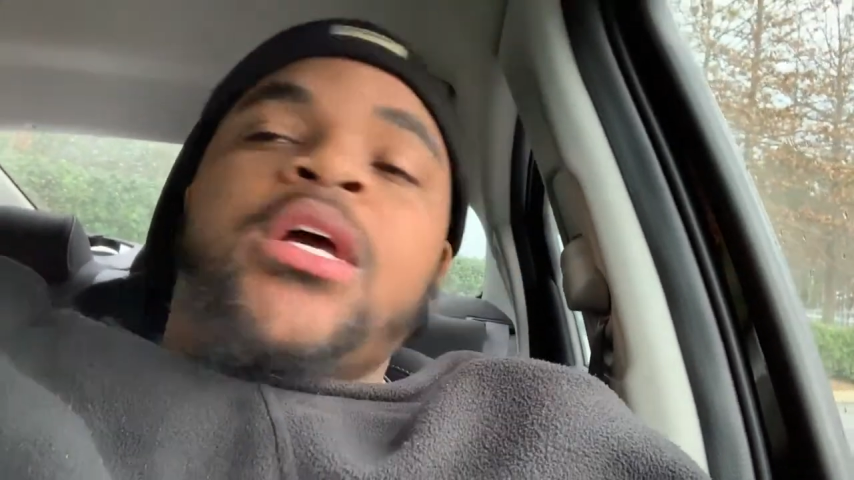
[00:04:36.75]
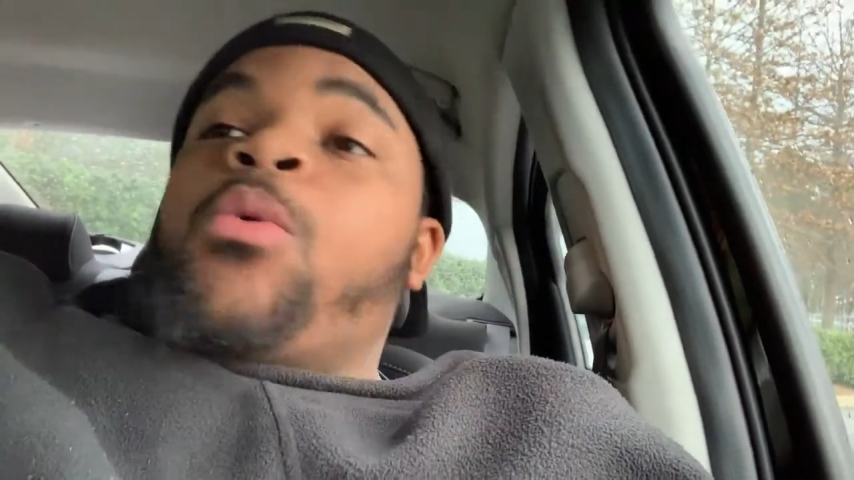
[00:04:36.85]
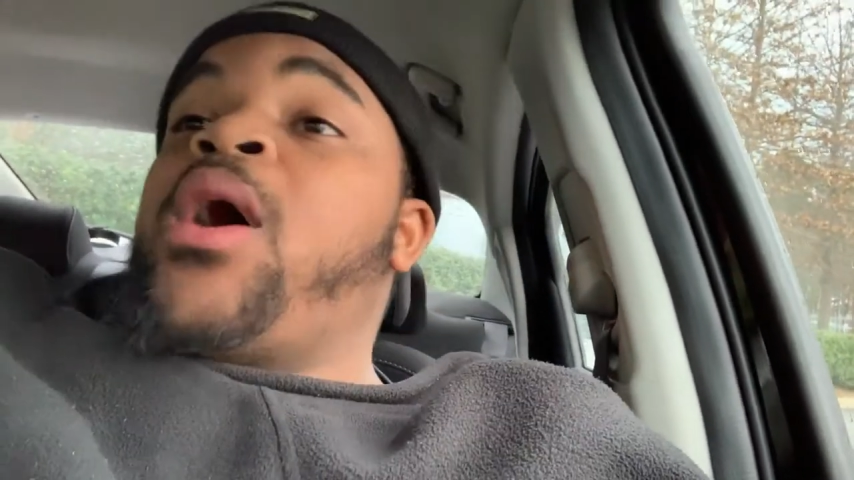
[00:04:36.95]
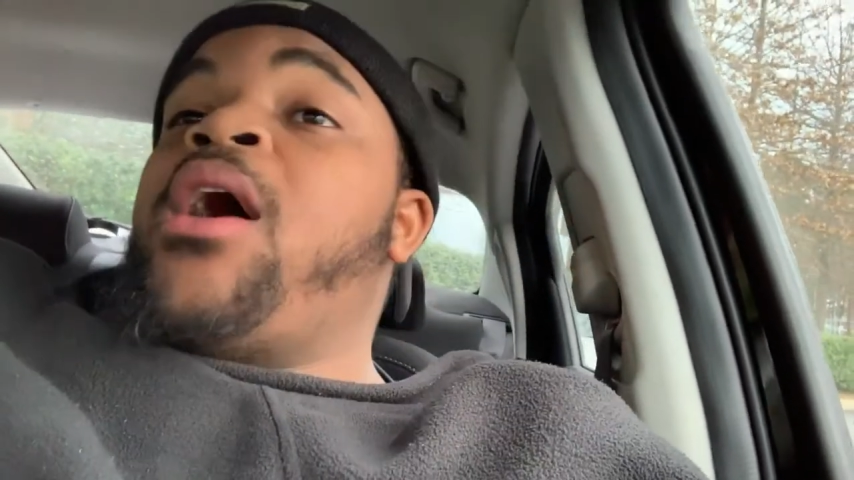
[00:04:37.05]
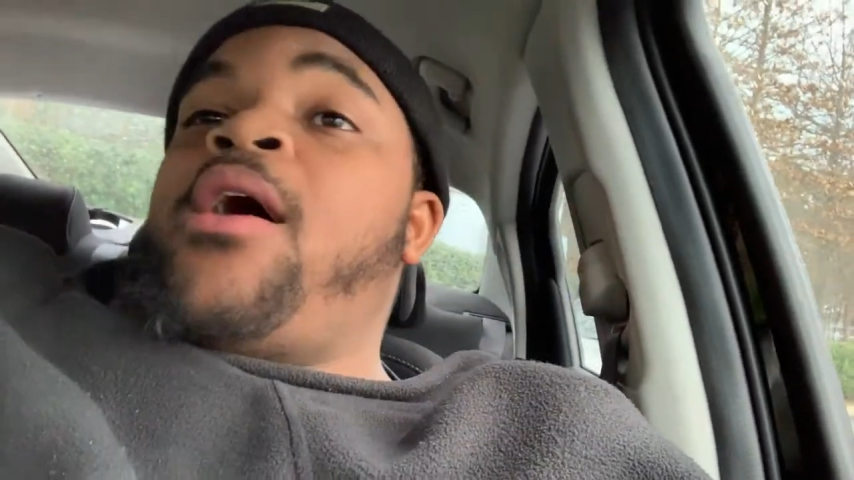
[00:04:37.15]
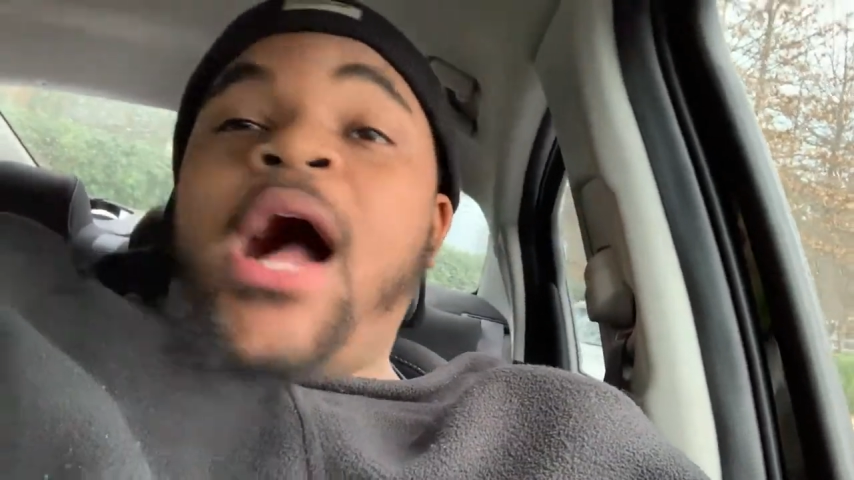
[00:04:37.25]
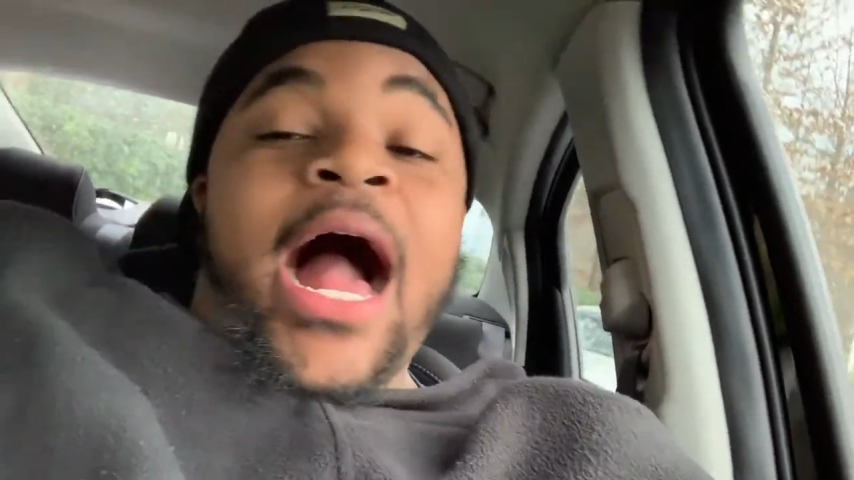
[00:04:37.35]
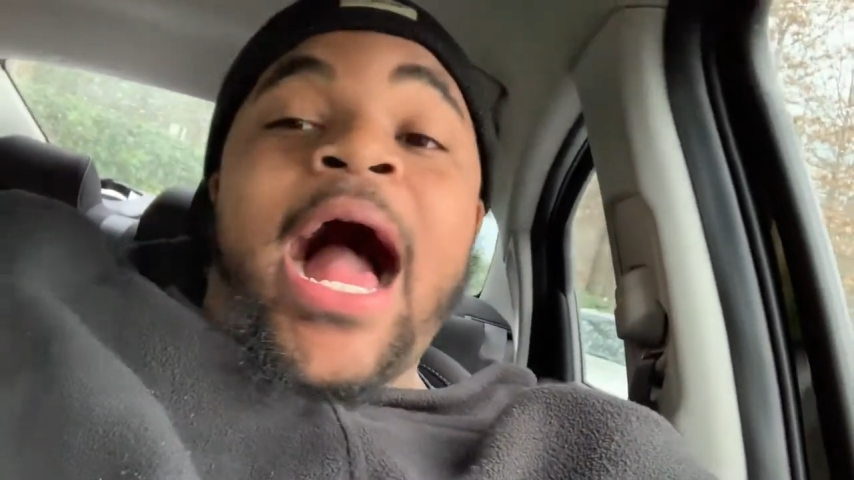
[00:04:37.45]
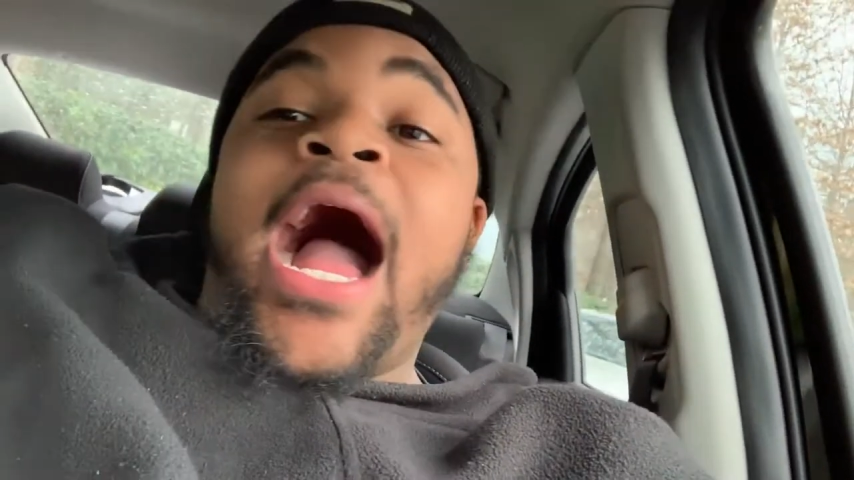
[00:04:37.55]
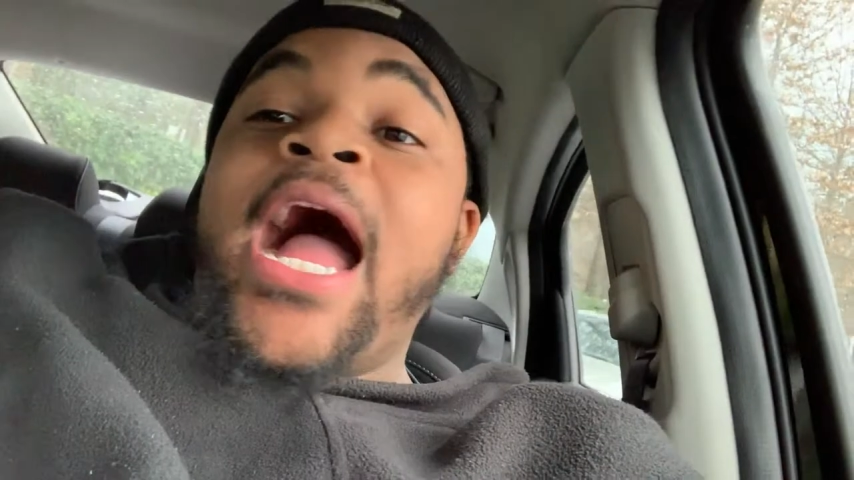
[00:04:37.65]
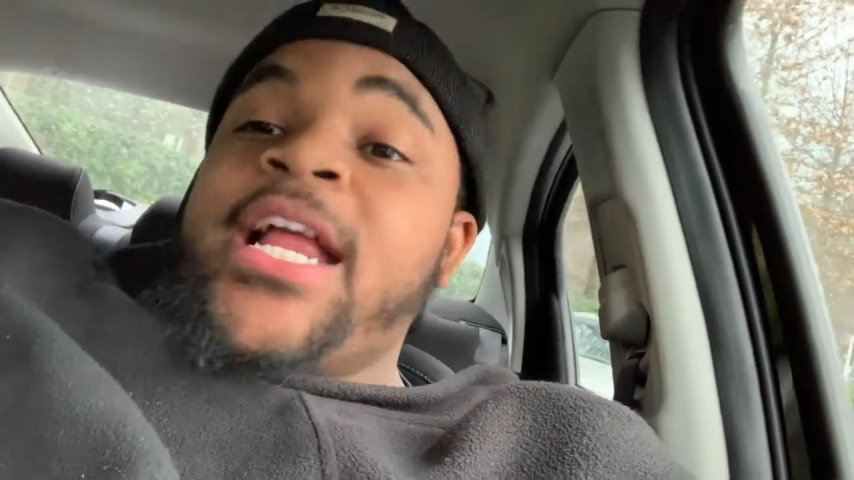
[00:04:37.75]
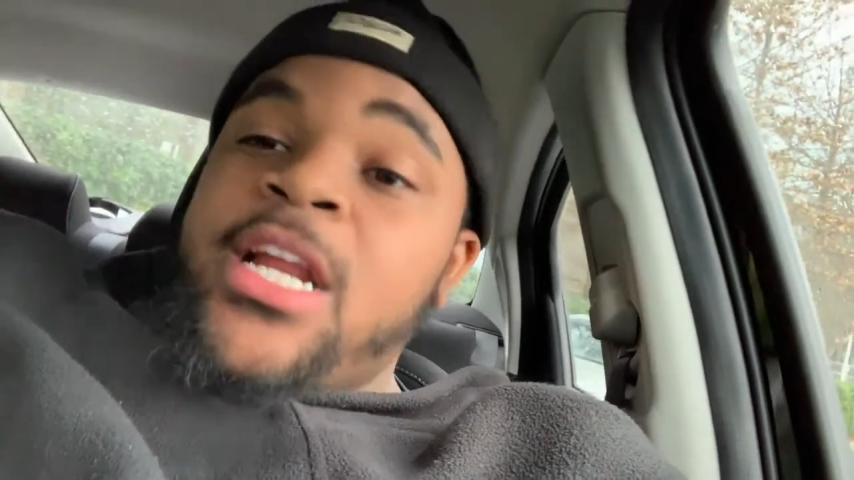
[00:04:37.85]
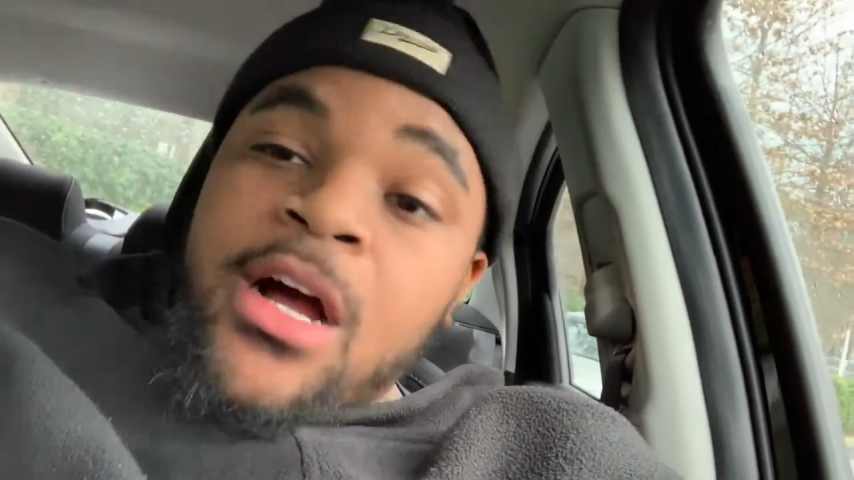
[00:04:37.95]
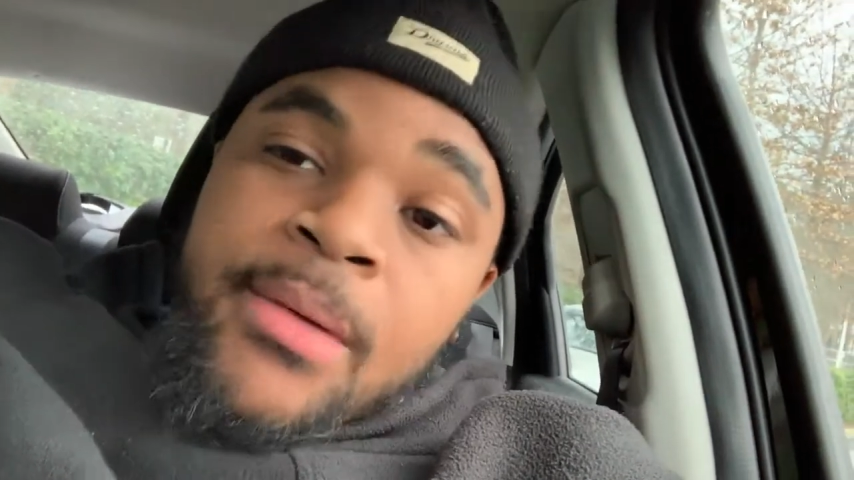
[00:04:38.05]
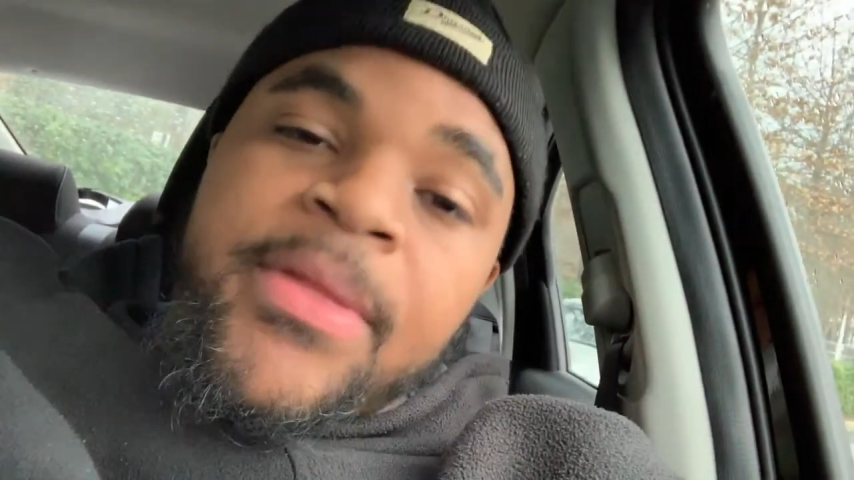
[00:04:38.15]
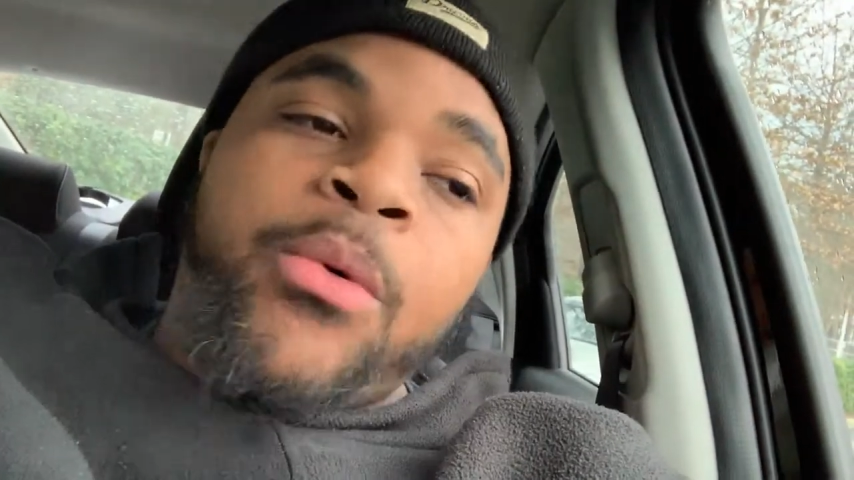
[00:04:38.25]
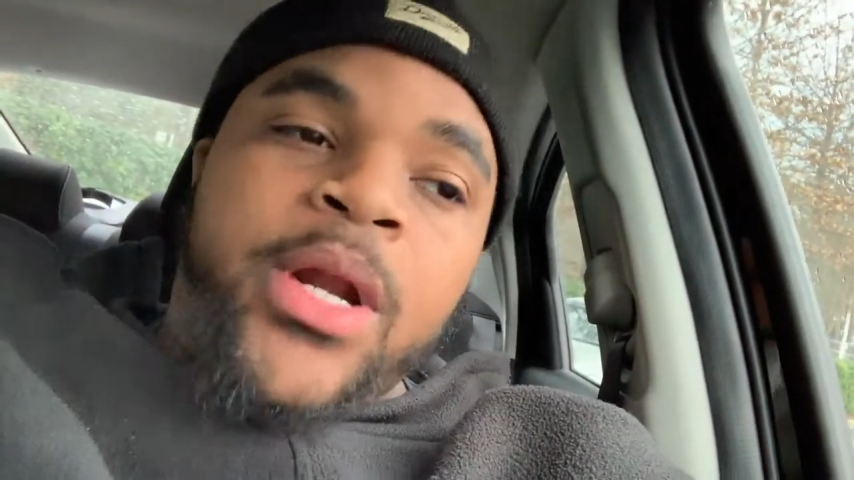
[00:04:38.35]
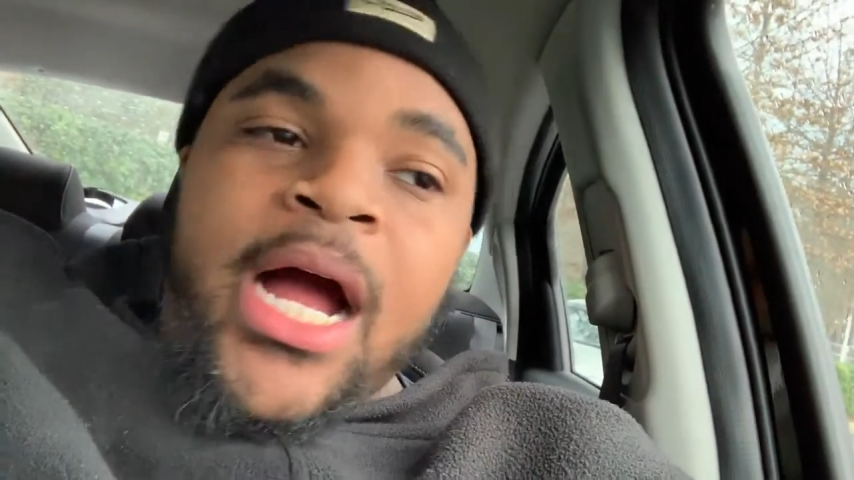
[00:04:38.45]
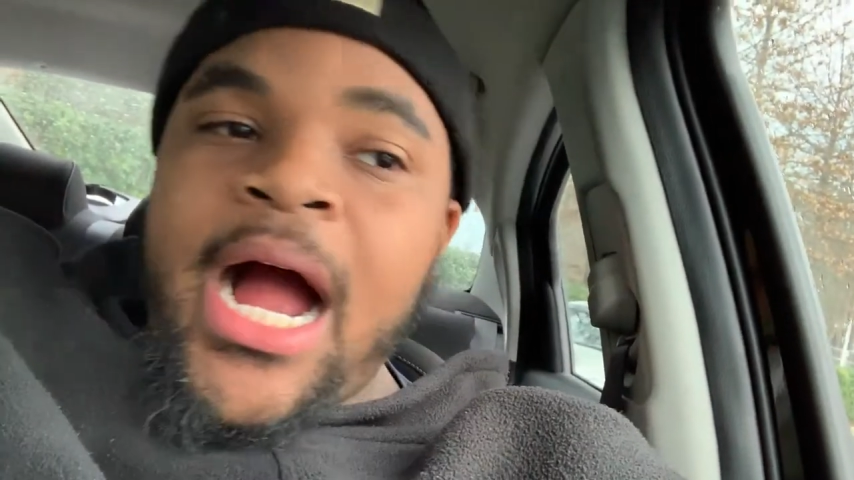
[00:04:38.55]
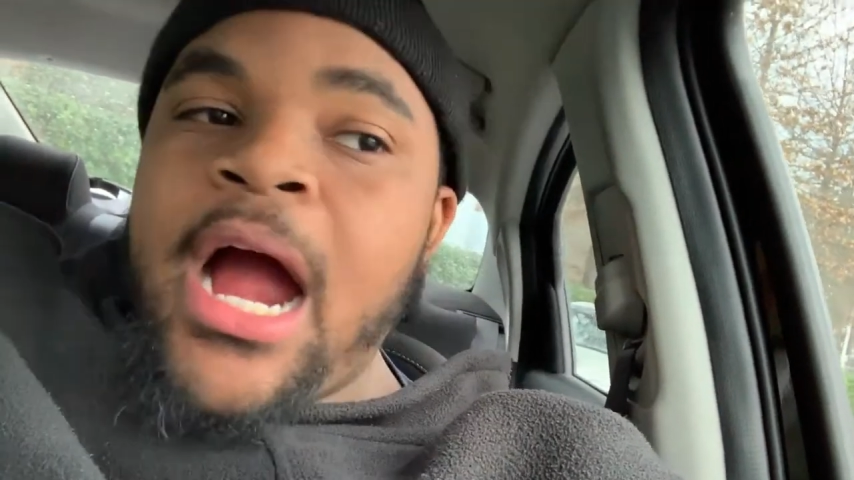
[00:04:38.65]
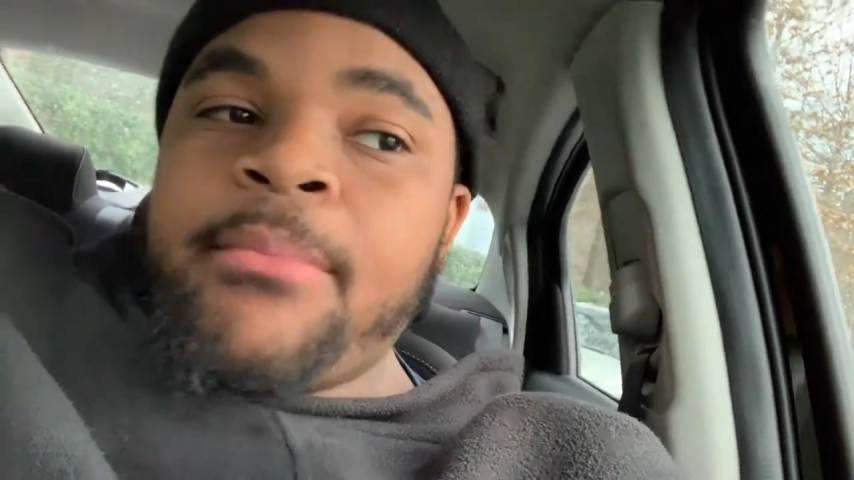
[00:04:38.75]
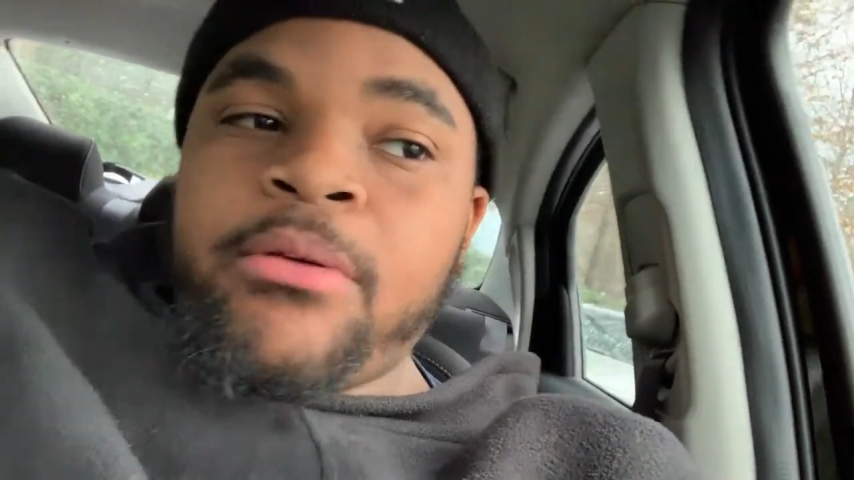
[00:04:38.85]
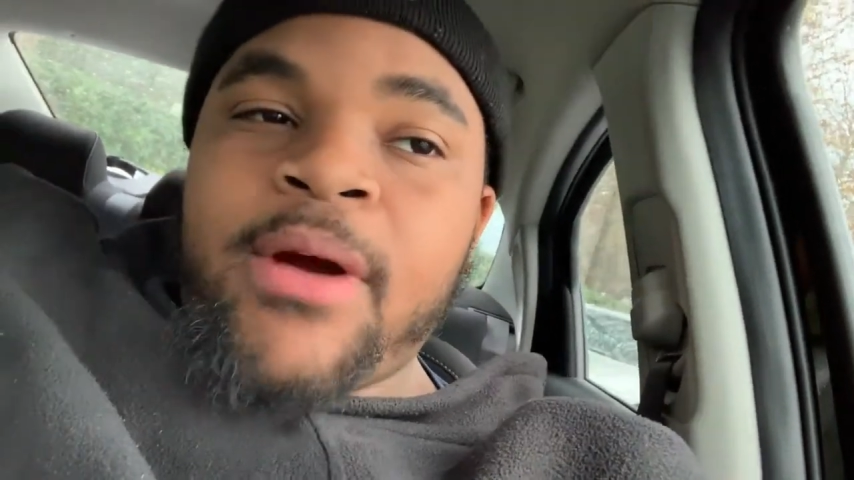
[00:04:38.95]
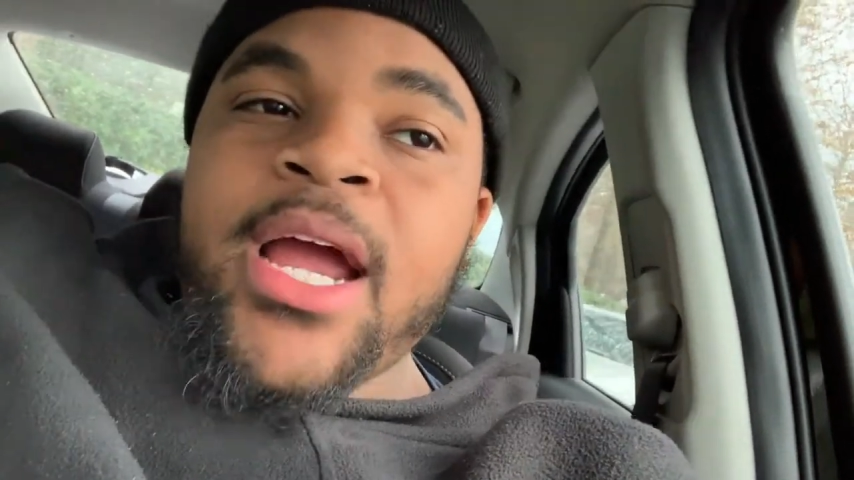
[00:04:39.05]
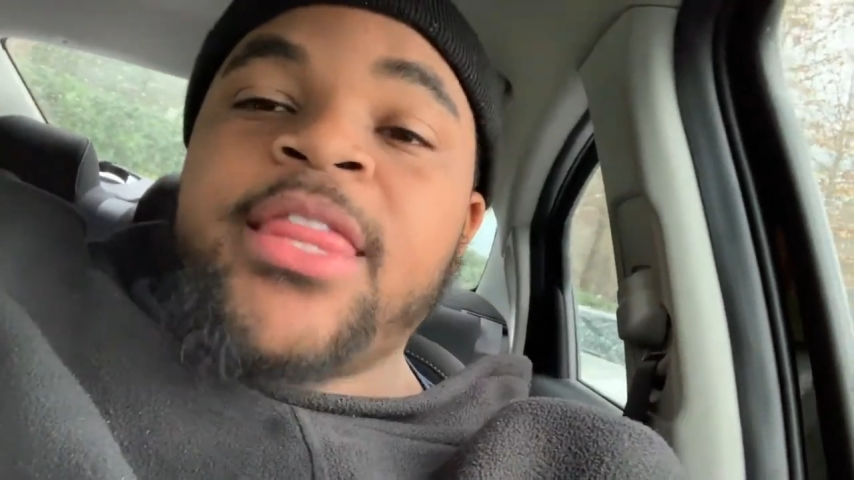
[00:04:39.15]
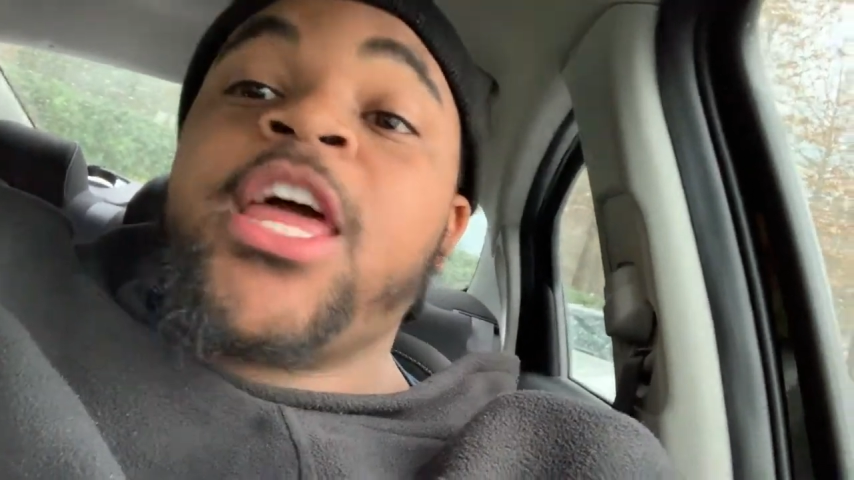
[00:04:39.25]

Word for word: Well, I ended up, they want to hire me, right?